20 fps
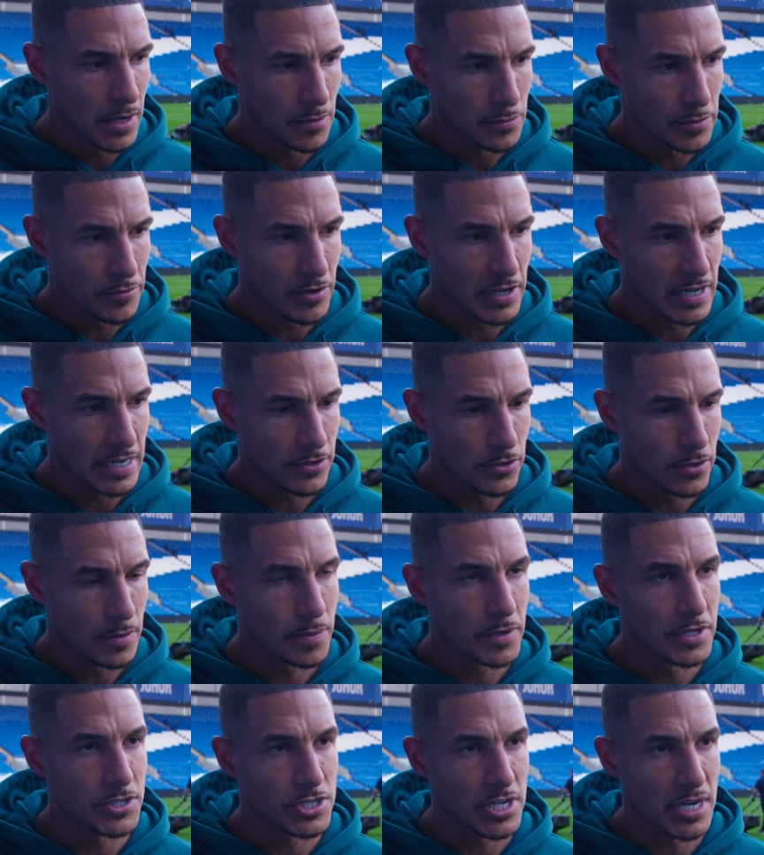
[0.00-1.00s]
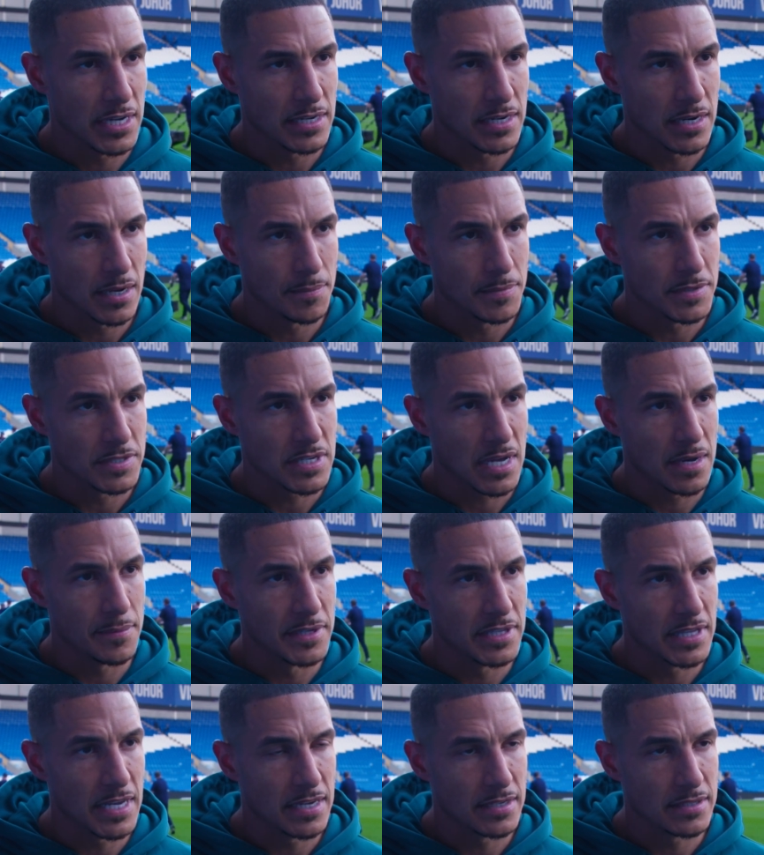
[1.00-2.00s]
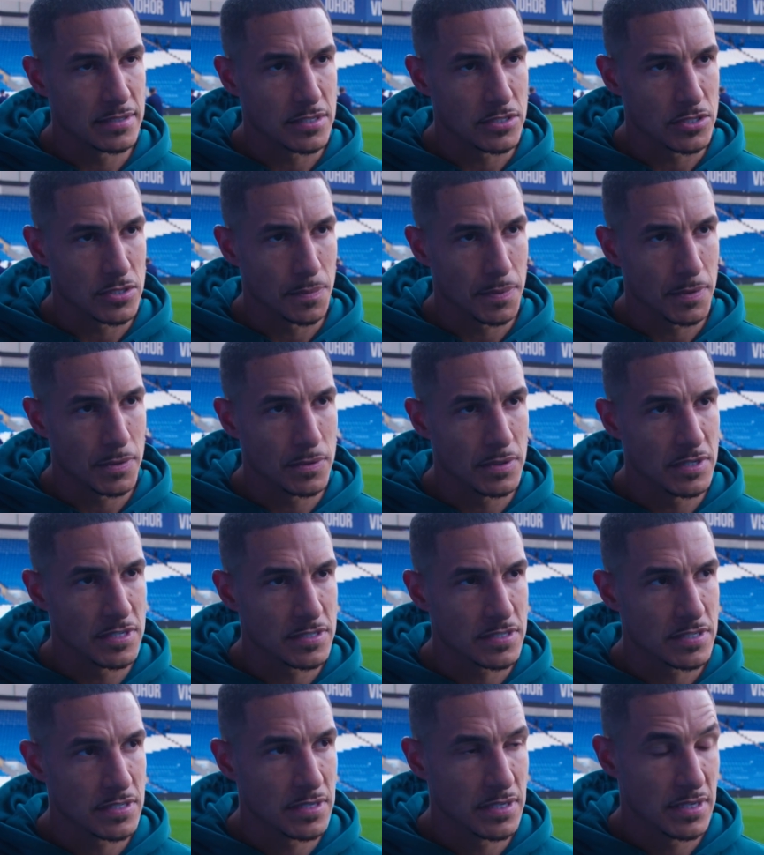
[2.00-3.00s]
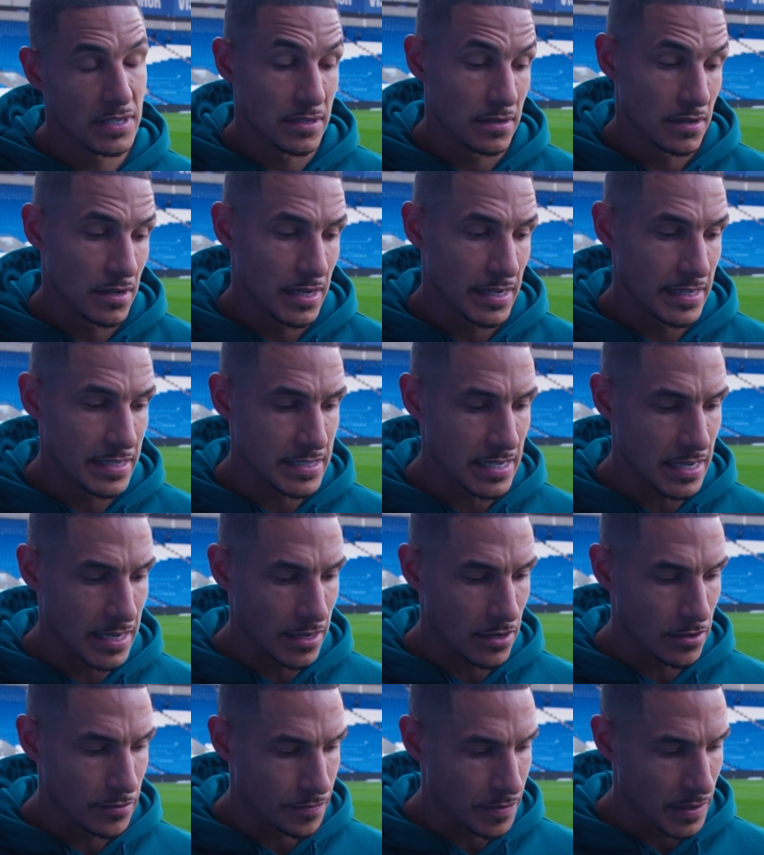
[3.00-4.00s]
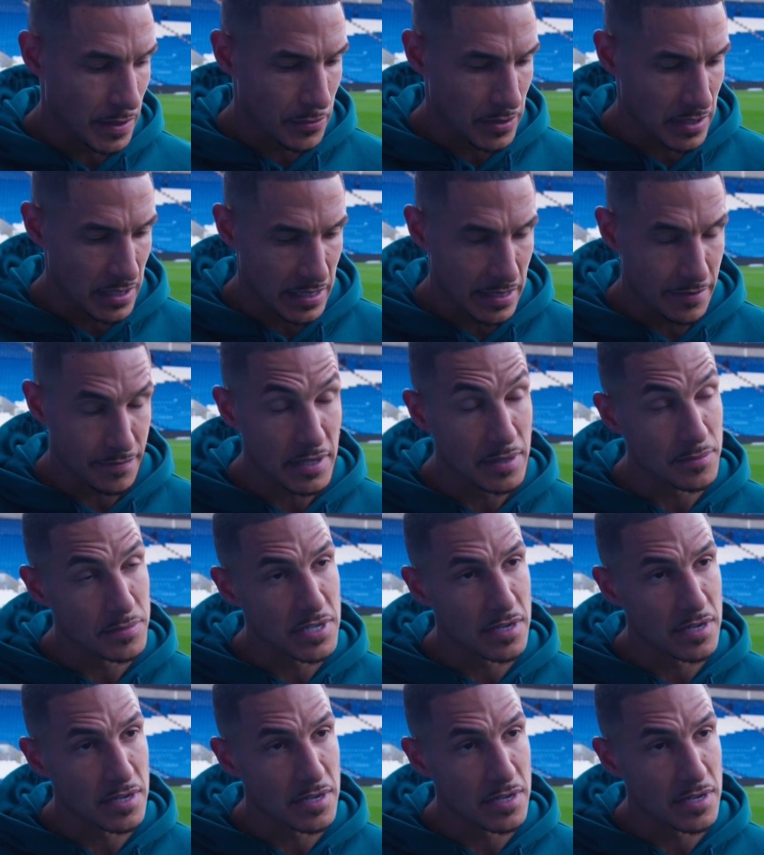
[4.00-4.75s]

we really do appreciate the numbers coming down to support us. And like you say, hopefully we can give them